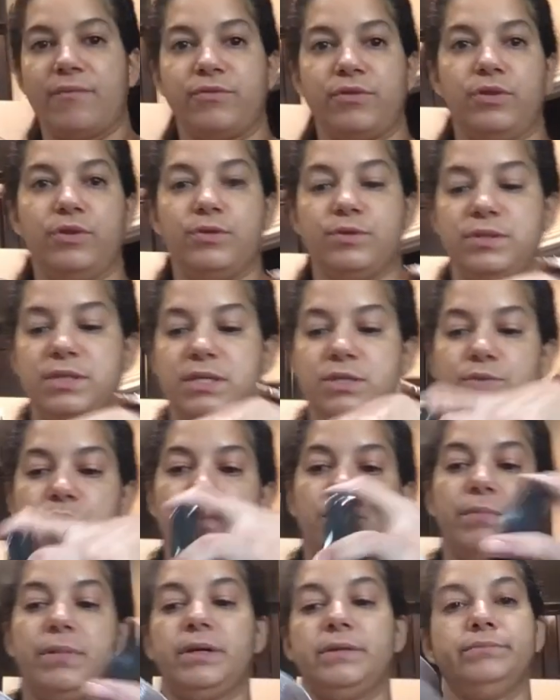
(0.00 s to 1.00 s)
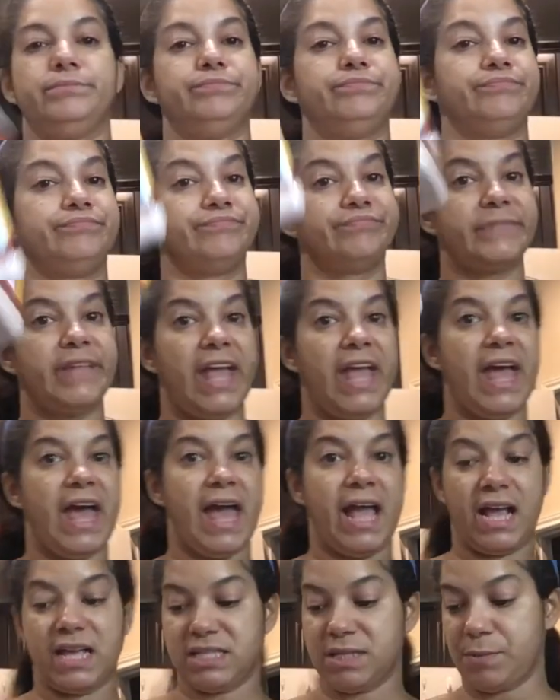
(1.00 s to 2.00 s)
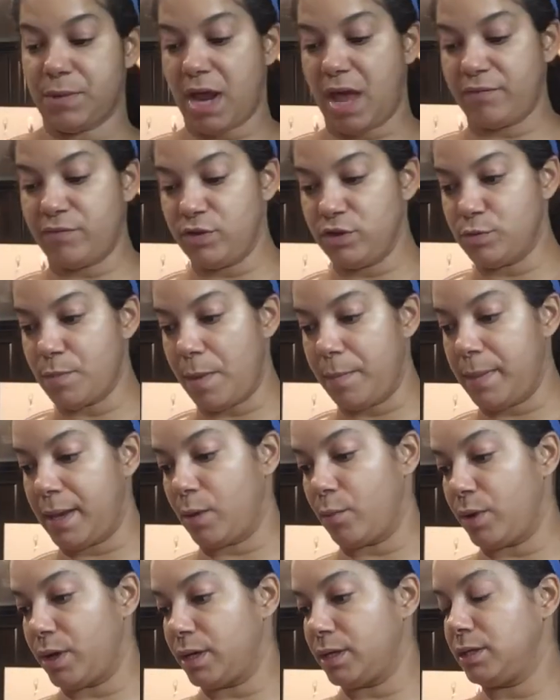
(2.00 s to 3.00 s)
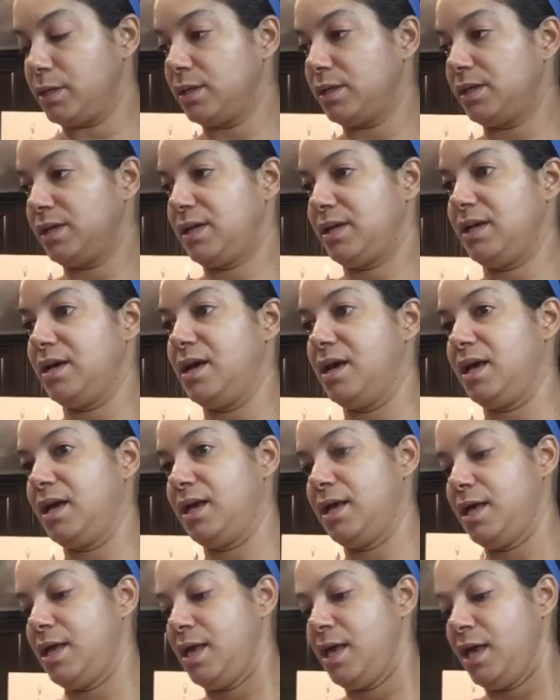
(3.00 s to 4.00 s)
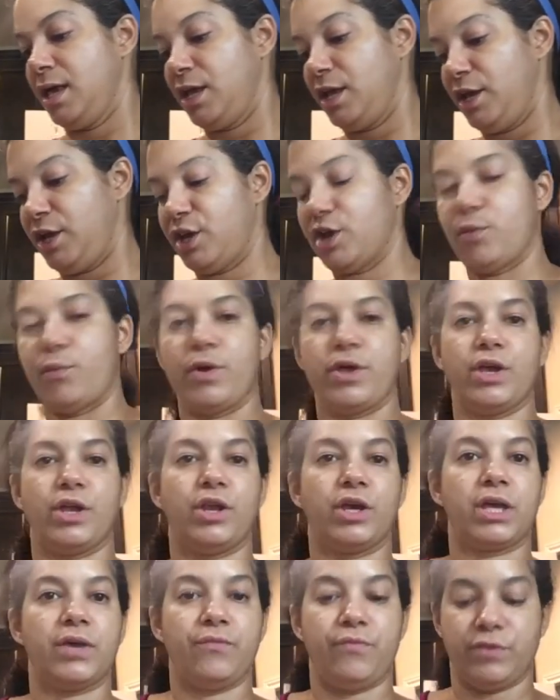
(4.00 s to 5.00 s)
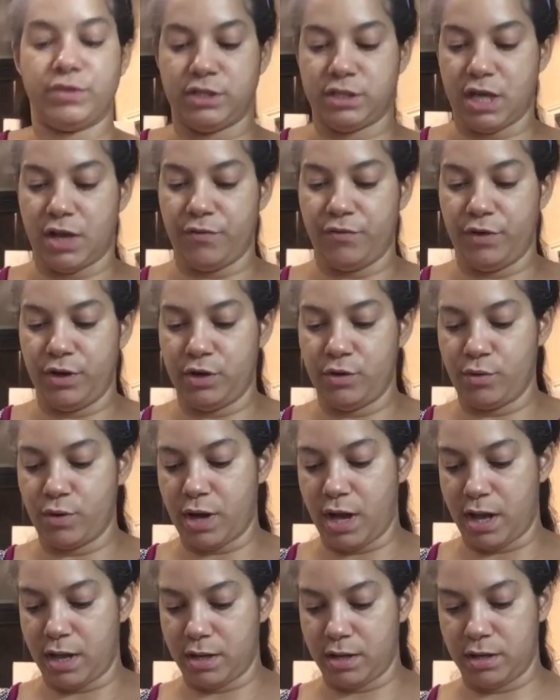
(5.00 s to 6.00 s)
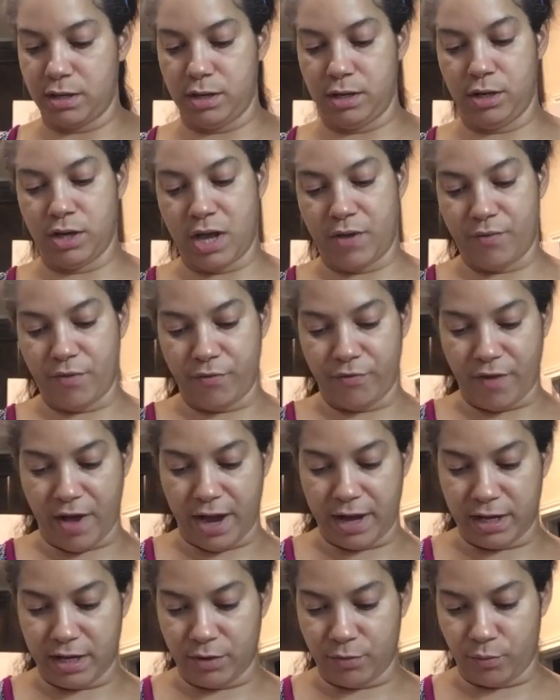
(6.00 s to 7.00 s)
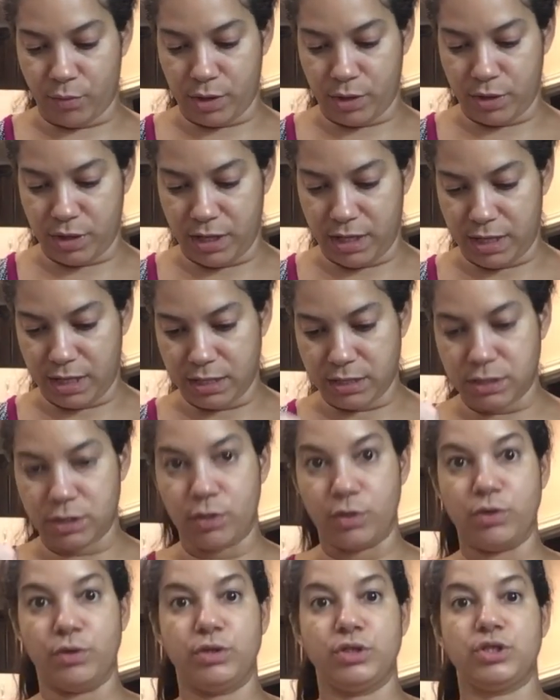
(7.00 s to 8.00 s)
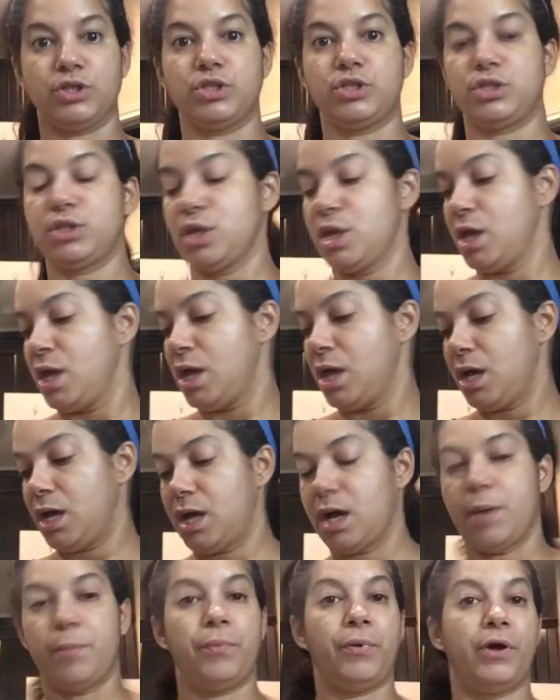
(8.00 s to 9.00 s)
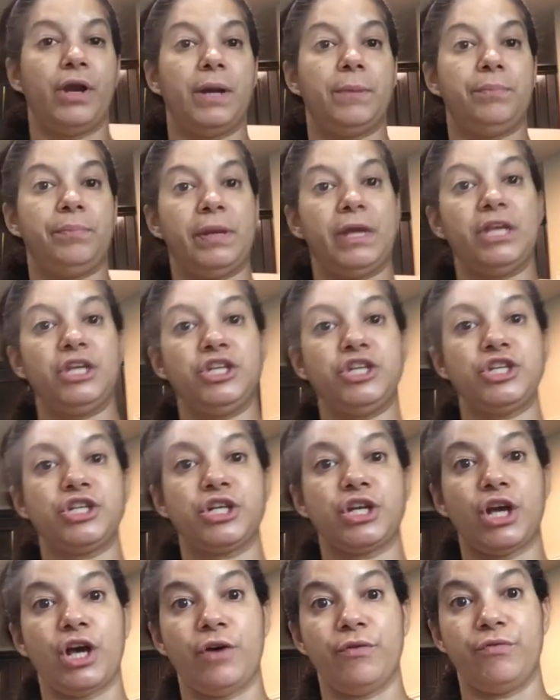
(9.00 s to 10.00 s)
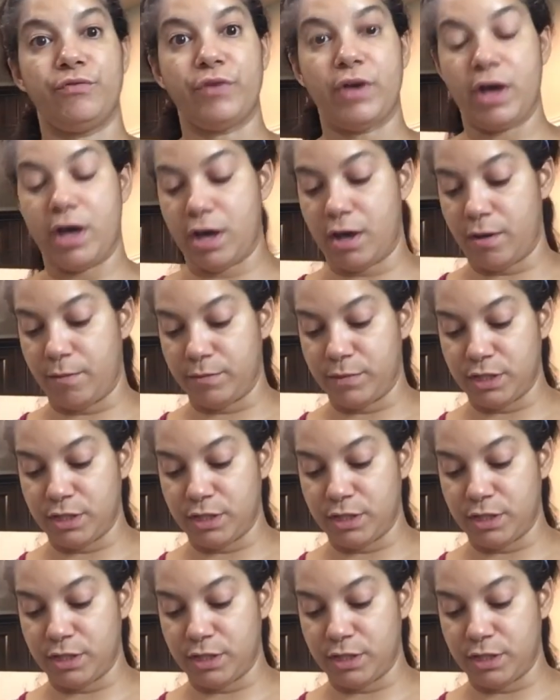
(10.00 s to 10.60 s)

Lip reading: to use this one, but I guess I'm gonna have to use my big one. You know, when you're looking for stuff, you never find it when you need it. So just put a pinch of the